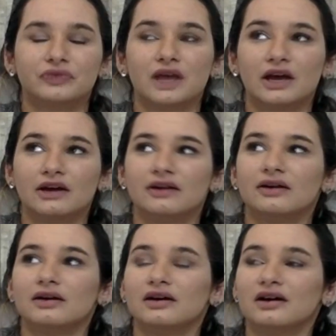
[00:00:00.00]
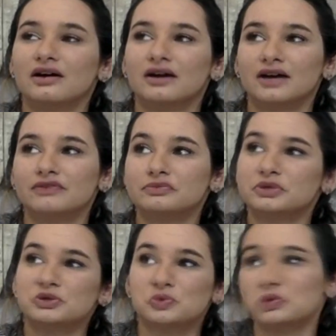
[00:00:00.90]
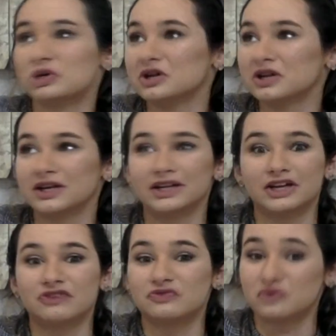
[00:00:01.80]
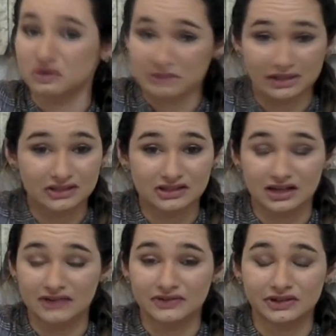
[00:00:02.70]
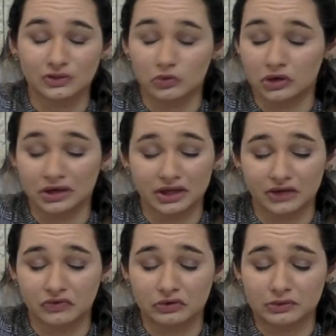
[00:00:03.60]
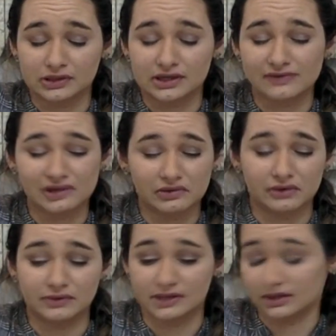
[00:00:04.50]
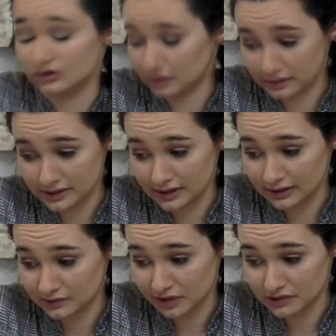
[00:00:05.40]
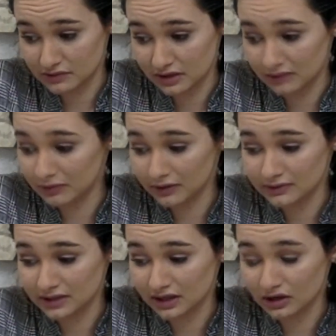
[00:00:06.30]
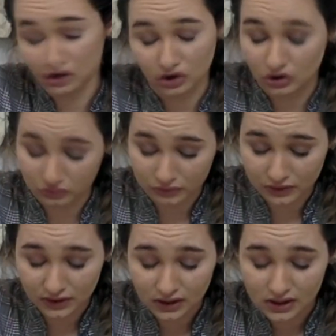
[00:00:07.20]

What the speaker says: And I haven't been to work in like 4 months. I haven't done work in like 4 months, even though I was like dog sitting this past weekend, but I was like alone.